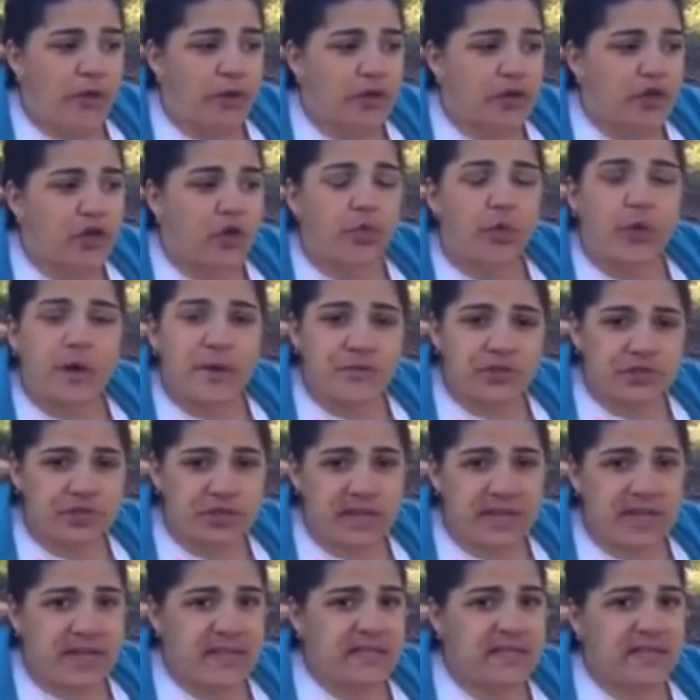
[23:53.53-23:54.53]
the
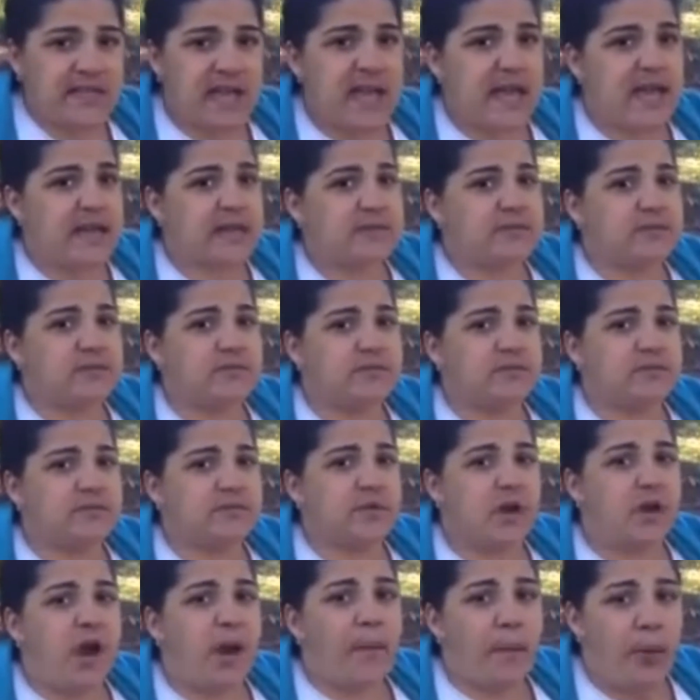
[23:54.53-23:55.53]
corruption that he's had
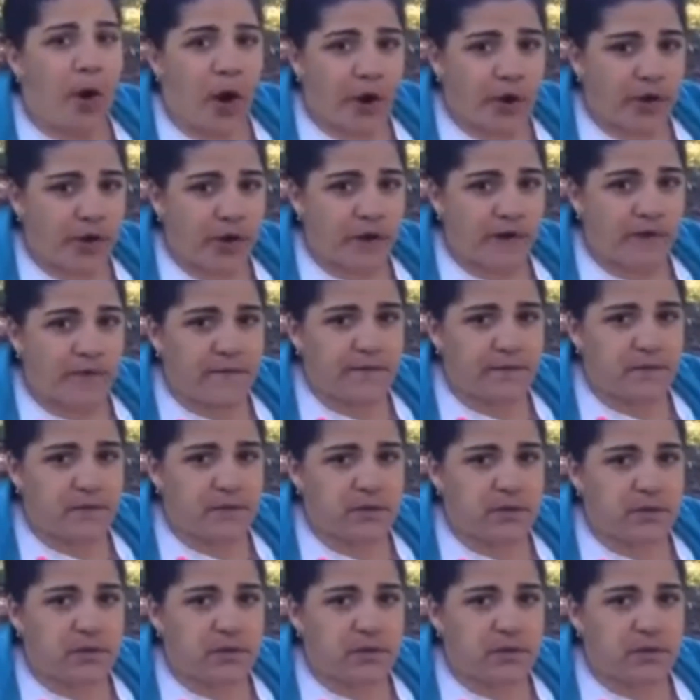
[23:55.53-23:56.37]
a part of,